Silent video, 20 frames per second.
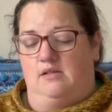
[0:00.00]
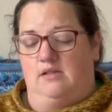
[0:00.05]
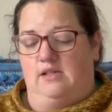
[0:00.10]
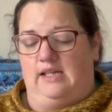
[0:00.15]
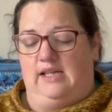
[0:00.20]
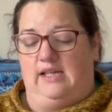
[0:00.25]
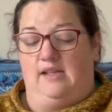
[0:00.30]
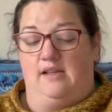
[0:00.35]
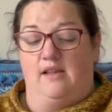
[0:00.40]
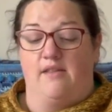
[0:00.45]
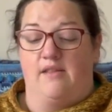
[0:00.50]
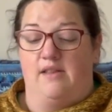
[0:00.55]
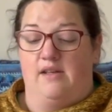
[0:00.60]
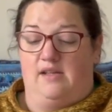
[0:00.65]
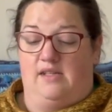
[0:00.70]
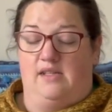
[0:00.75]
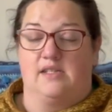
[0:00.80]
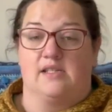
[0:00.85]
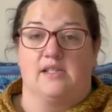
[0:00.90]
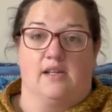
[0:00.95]
in the
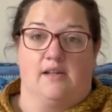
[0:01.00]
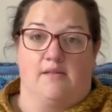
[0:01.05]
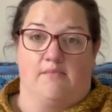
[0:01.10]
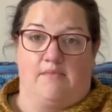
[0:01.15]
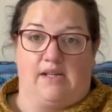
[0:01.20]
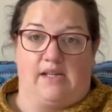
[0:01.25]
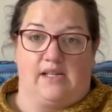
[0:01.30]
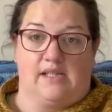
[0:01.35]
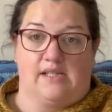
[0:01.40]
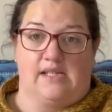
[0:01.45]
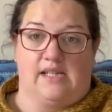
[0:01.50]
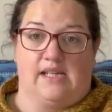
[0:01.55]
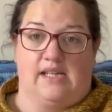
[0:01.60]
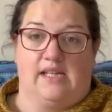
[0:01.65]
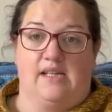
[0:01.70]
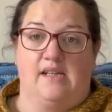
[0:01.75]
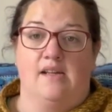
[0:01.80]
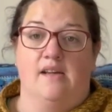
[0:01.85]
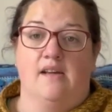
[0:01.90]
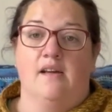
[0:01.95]
Knitter
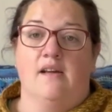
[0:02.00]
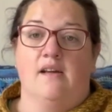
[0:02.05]
magazine.